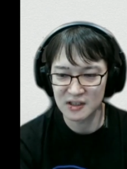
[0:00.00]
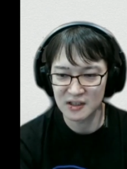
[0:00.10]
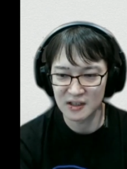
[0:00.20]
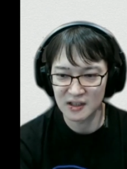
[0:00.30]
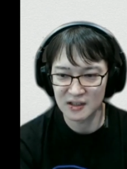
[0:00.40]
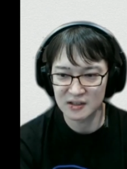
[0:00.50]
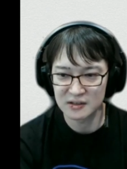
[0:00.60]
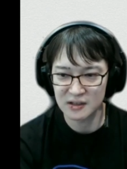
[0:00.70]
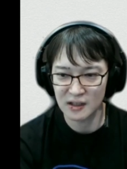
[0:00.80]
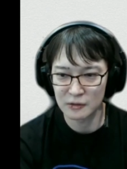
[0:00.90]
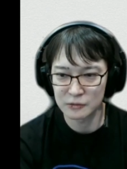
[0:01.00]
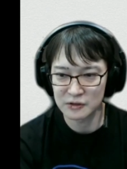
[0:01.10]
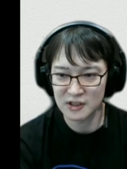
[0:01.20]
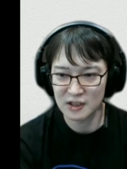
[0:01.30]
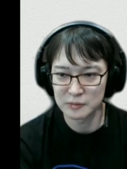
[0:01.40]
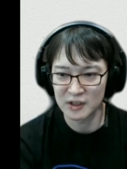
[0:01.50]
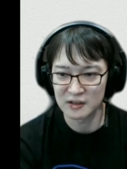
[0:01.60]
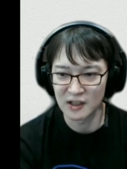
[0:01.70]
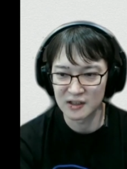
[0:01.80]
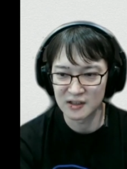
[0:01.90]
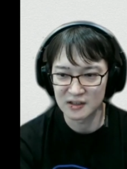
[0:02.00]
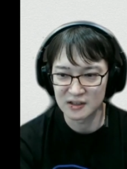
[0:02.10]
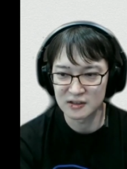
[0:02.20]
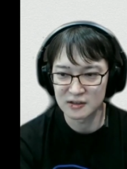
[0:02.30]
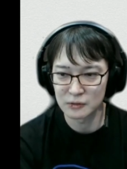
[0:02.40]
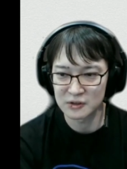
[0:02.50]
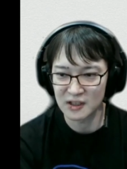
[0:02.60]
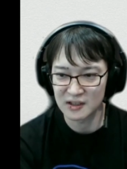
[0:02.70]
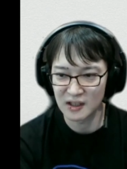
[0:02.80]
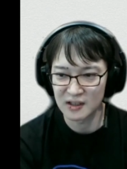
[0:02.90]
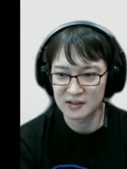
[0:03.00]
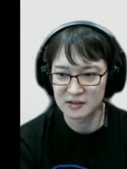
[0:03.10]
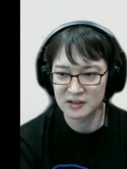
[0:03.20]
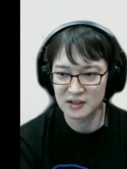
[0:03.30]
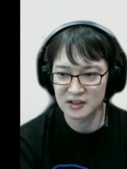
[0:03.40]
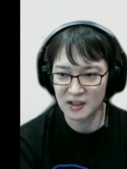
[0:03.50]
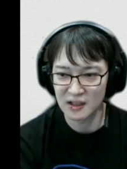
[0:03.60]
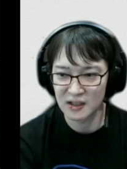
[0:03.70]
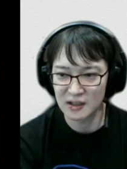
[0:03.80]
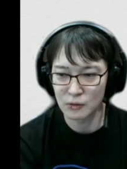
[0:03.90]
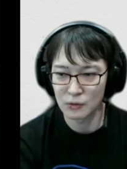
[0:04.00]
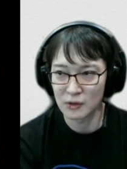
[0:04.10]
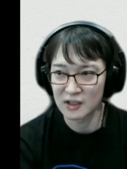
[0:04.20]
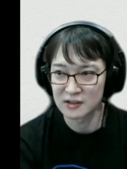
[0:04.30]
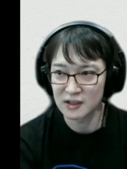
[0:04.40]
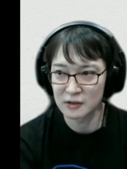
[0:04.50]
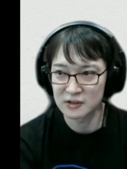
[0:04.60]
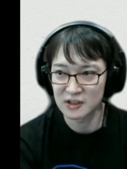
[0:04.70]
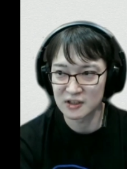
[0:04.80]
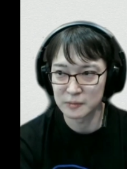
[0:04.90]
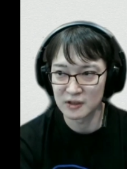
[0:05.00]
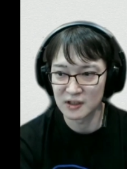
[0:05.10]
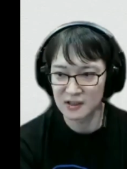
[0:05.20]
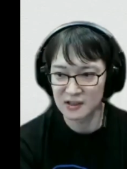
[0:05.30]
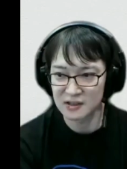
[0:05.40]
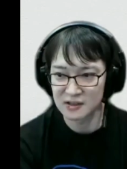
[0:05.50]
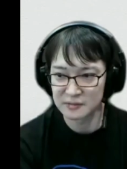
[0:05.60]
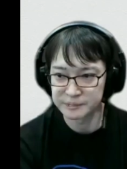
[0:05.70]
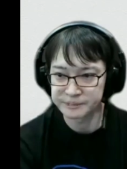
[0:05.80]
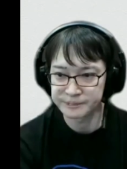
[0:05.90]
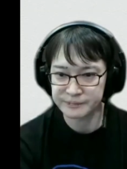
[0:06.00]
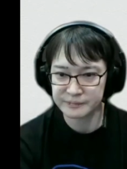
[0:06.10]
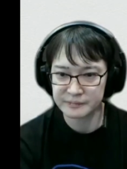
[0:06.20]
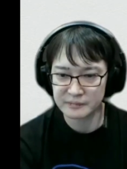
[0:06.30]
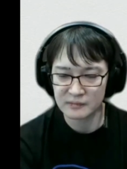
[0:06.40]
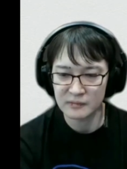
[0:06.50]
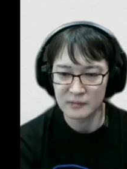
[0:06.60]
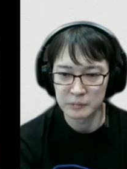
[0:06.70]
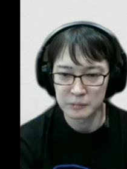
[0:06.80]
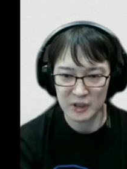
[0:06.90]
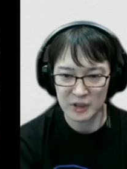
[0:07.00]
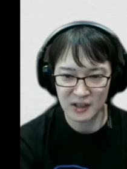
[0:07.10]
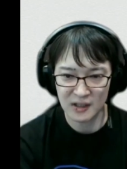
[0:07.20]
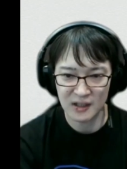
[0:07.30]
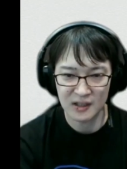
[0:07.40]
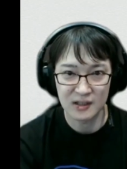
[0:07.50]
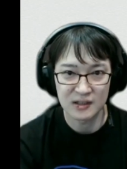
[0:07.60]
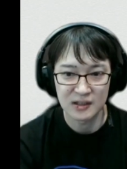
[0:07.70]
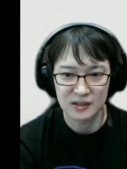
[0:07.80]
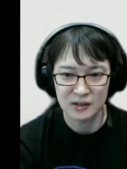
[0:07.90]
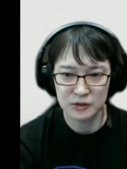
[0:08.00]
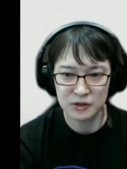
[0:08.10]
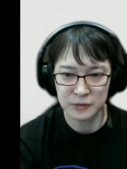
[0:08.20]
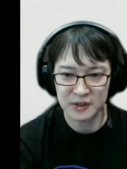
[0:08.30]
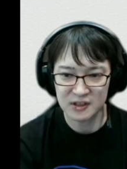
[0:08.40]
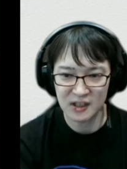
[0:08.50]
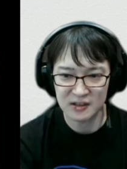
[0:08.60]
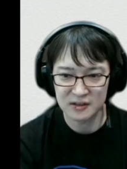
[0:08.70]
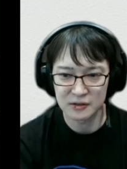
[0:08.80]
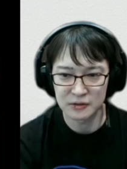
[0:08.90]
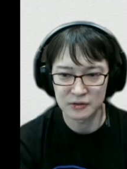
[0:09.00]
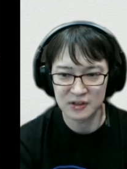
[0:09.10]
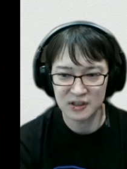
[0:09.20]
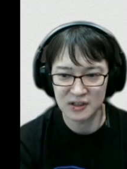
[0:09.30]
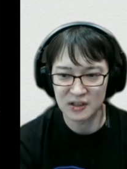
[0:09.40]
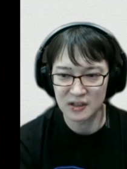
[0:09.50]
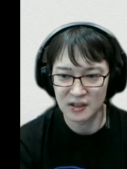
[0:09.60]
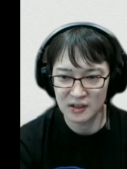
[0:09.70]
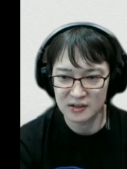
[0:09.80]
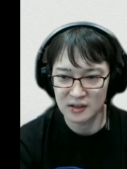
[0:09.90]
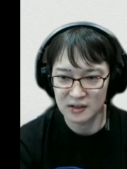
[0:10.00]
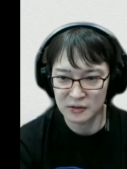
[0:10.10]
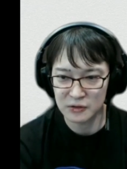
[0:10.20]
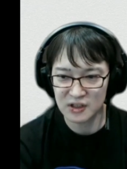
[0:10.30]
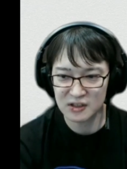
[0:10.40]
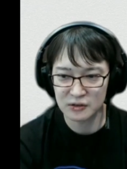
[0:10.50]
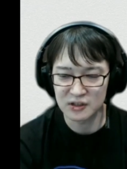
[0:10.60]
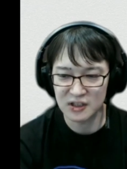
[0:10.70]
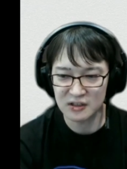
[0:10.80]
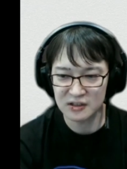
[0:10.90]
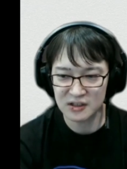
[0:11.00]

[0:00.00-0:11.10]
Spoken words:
because news posted between the time the recommendation list is generated and the time the user visits the service will be dropped from the list of candidates. Also,